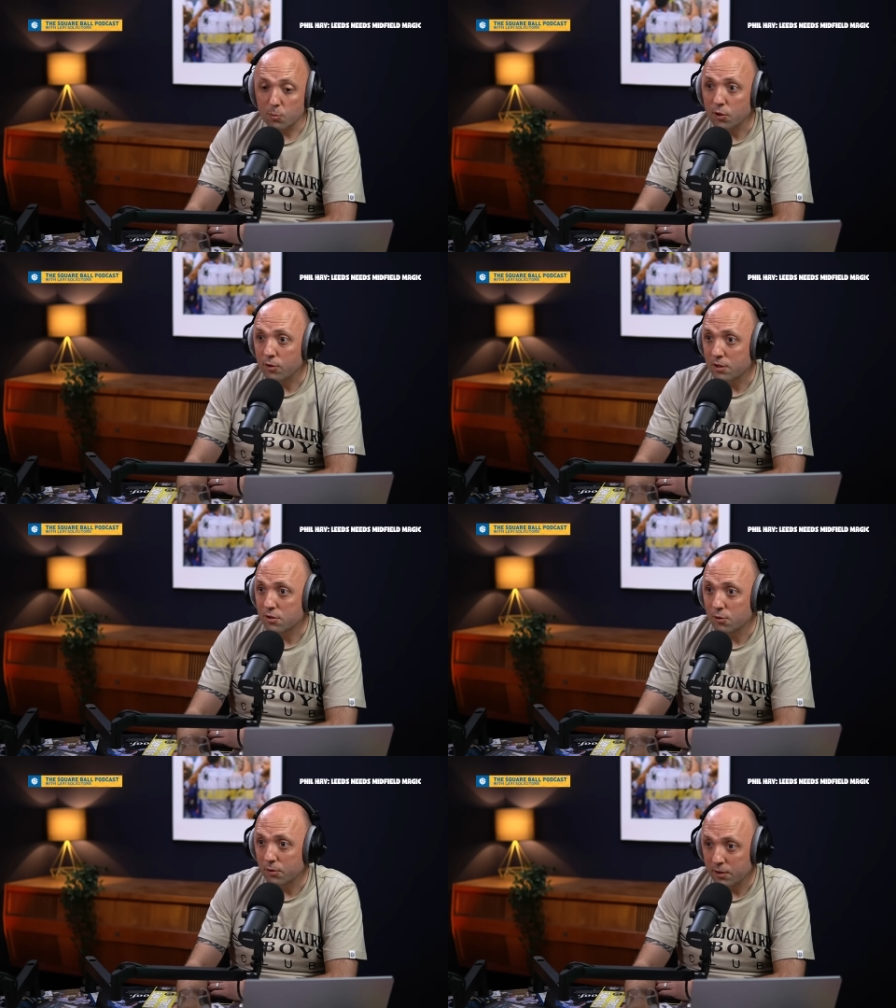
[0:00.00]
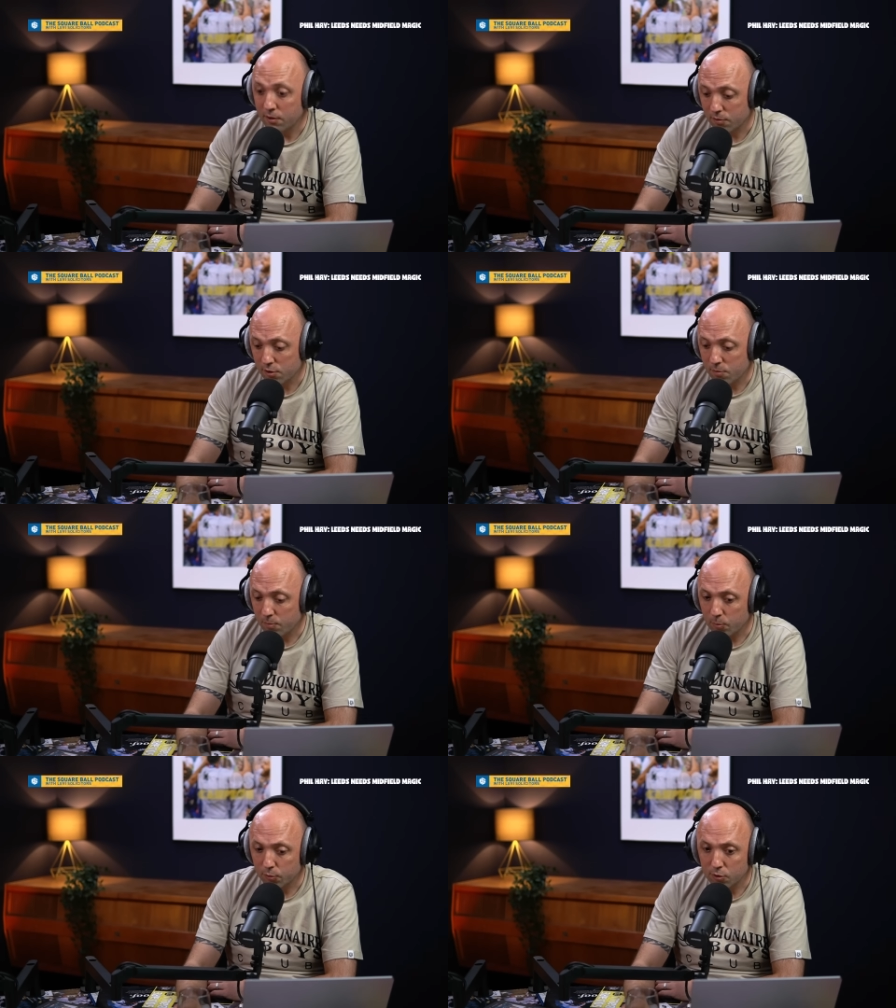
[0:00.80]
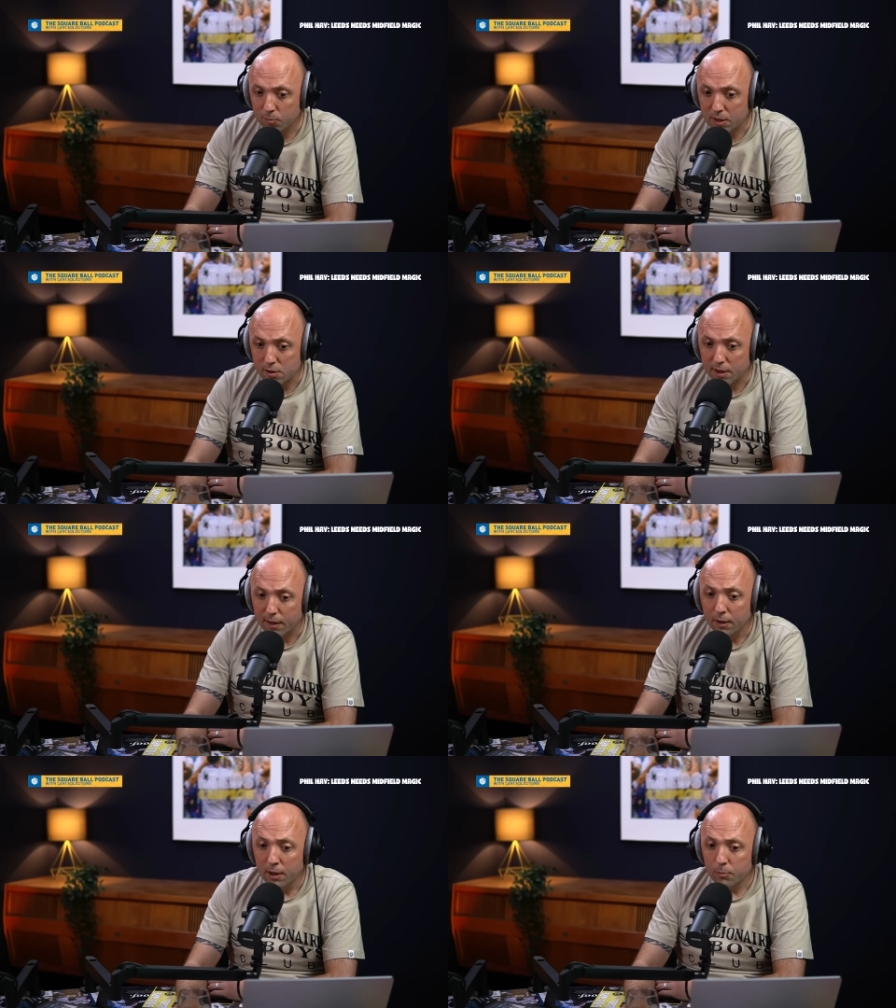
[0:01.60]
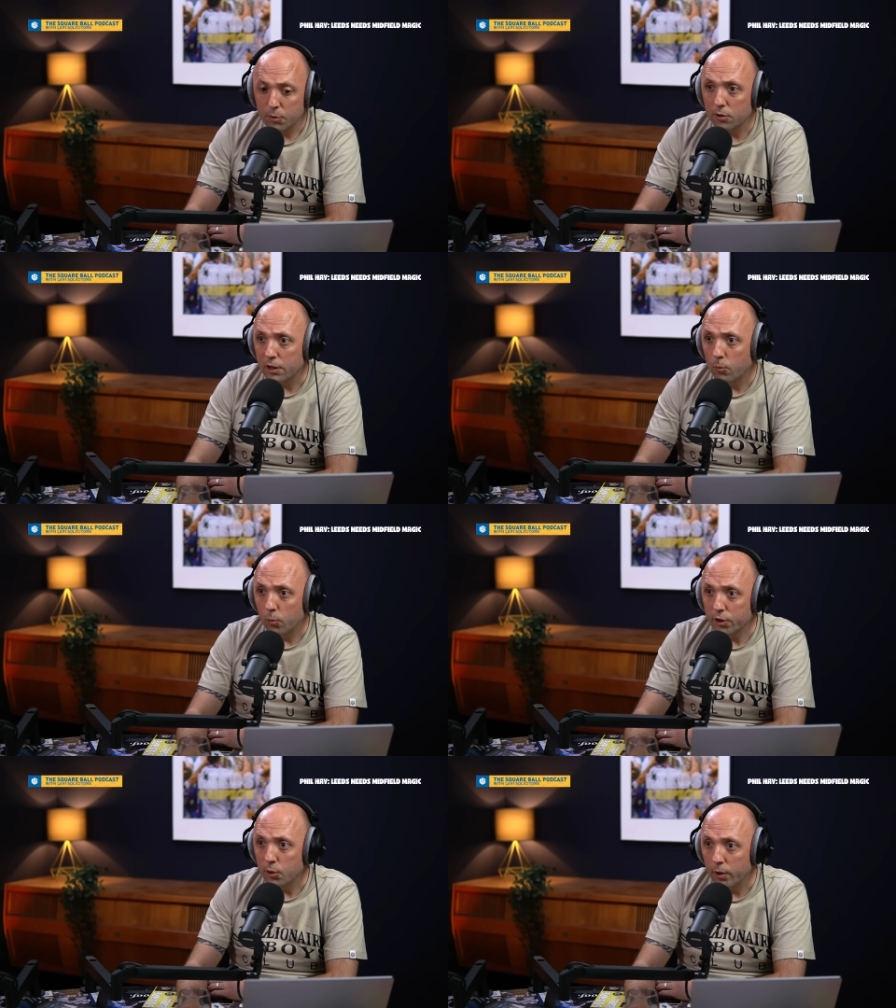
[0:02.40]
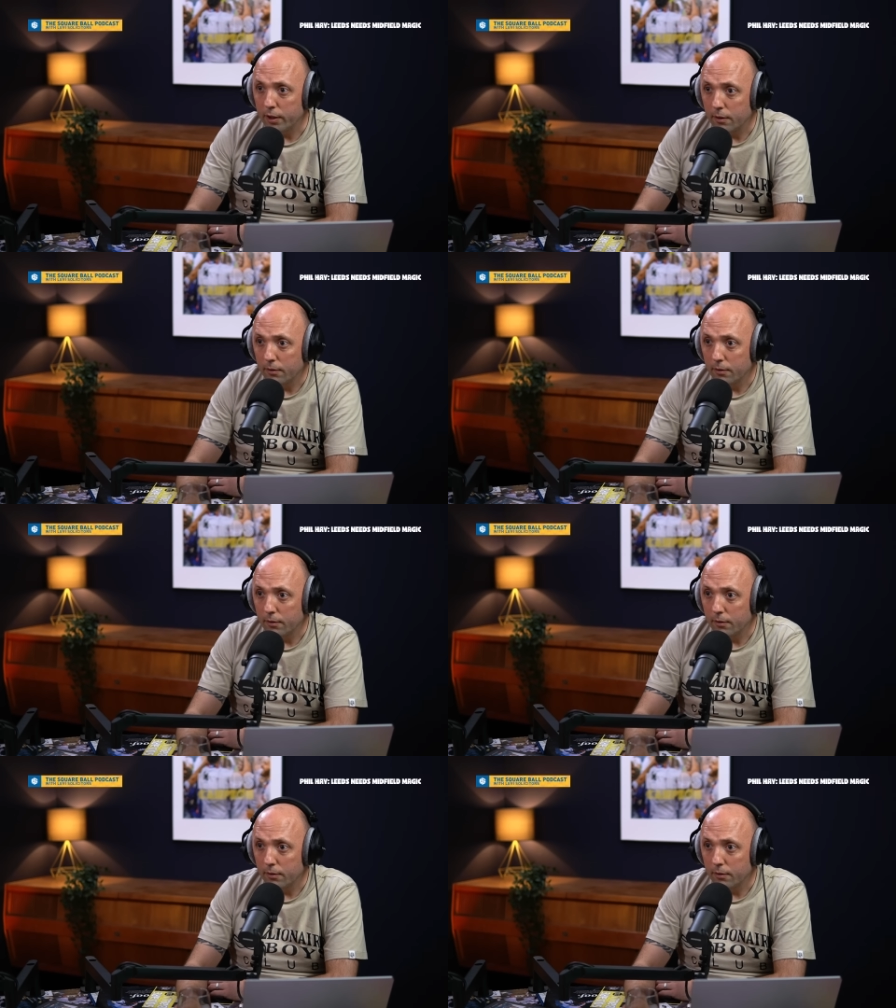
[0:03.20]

of beauty is totally different. Some people do base that purely on what you win.